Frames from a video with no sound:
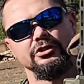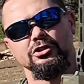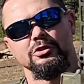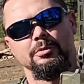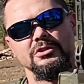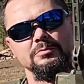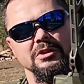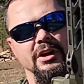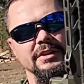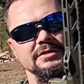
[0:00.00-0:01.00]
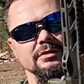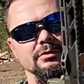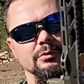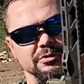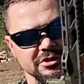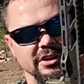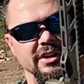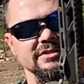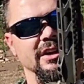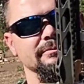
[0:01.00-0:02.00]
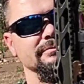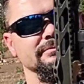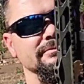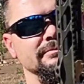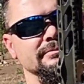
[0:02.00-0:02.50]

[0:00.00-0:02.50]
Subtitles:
Thanks for shooting the breeze with me, guys. We'll see you next time.